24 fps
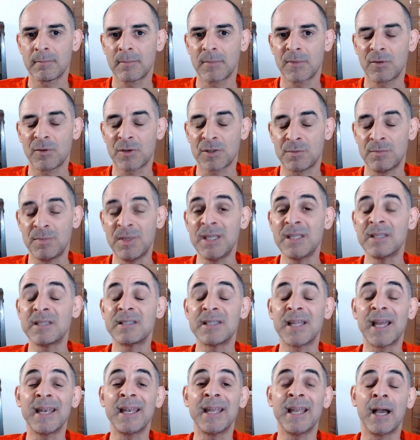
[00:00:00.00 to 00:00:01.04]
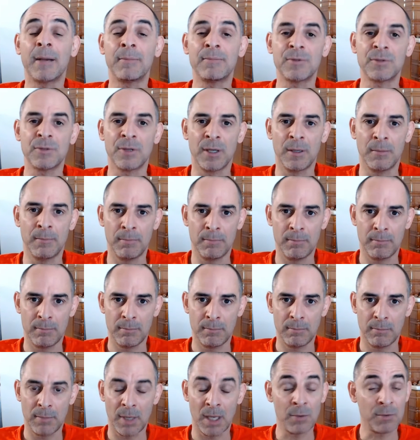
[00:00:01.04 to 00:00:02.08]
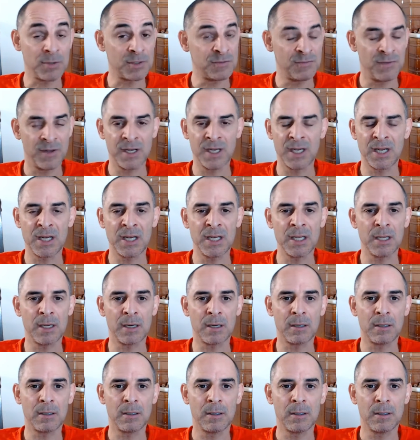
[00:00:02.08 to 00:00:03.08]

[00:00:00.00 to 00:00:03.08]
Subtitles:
It was me standing up to him, and it was very clear.